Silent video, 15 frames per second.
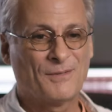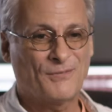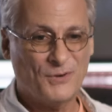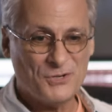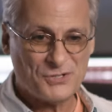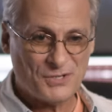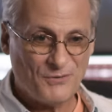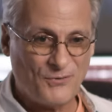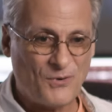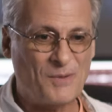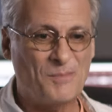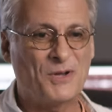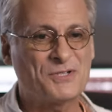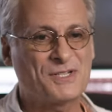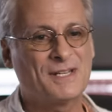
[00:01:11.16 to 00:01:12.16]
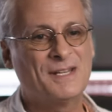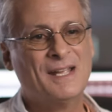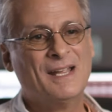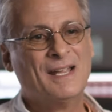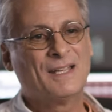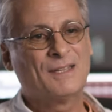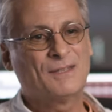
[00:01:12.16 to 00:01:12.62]
First and foremost, and
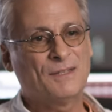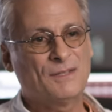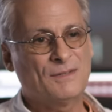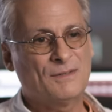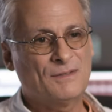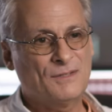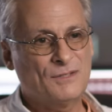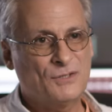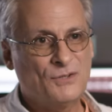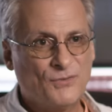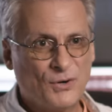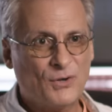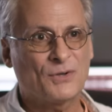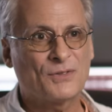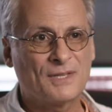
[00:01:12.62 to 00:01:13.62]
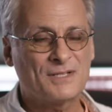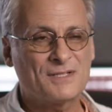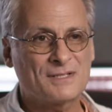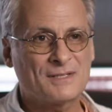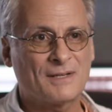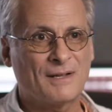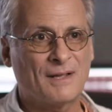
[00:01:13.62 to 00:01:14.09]
you've heard
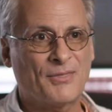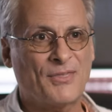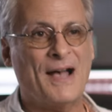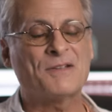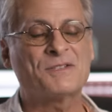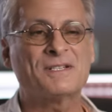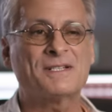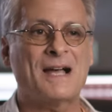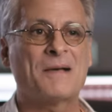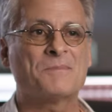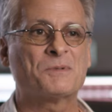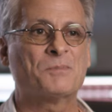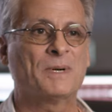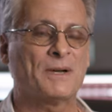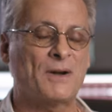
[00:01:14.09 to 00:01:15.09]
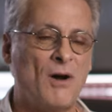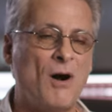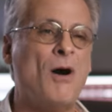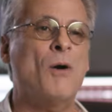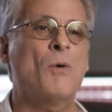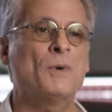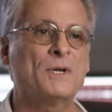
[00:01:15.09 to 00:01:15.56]
this a thousand times, but it
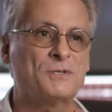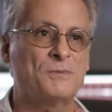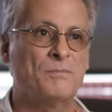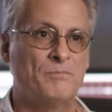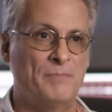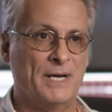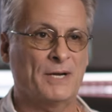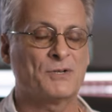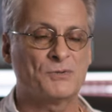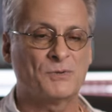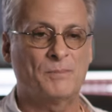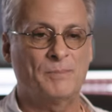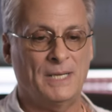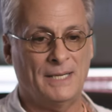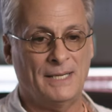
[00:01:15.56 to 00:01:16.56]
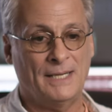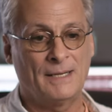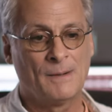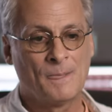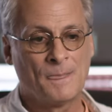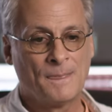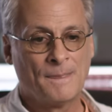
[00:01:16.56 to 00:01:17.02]
always bears repeating
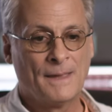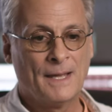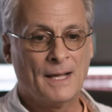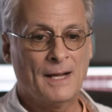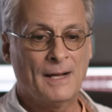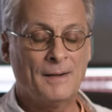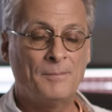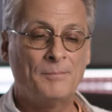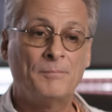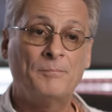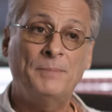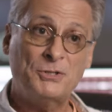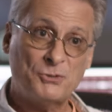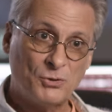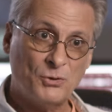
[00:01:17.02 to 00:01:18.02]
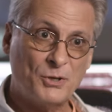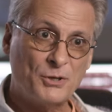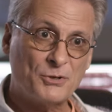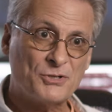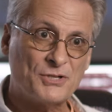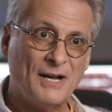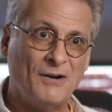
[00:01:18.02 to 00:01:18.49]
um, be true to
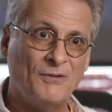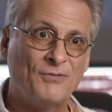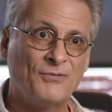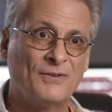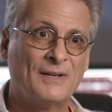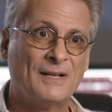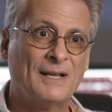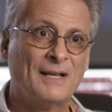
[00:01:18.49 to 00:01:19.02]
yourself.